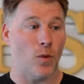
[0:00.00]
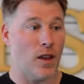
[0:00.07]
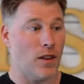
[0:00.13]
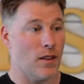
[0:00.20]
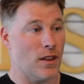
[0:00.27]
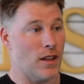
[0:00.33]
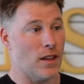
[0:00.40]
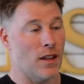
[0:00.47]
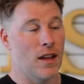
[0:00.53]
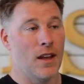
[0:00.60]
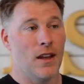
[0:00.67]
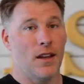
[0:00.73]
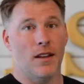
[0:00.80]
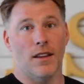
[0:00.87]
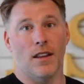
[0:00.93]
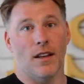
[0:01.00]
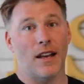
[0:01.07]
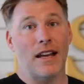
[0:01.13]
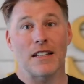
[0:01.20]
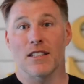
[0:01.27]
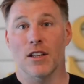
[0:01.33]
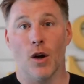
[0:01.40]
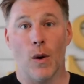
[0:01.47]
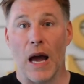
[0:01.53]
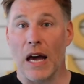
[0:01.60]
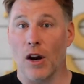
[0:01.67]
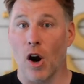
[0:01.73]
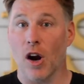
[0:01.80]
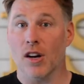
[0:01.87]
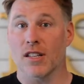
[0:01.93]
whether the, the lights go
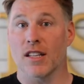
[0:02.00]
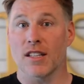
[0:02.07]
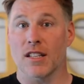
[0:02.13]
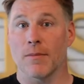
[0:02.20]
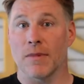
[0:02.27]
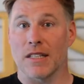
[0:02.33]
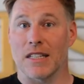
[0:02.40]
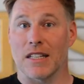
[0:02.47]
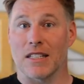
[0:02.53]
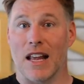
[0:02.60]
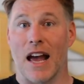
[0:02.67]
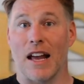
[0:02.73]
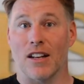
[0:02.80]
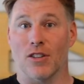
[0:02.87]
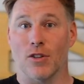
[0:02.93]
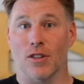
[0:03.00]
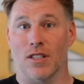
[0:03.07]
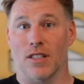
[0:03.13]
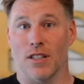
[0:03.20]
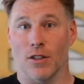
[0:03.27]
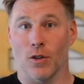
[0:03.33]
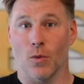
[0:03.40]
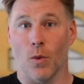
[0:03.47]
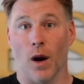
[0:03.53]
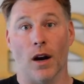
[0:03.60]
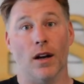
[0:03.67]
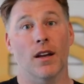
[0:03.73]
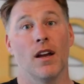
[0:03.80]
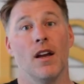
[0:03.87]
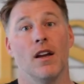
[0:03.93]
out, our system is designed to still
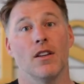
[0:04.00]
work.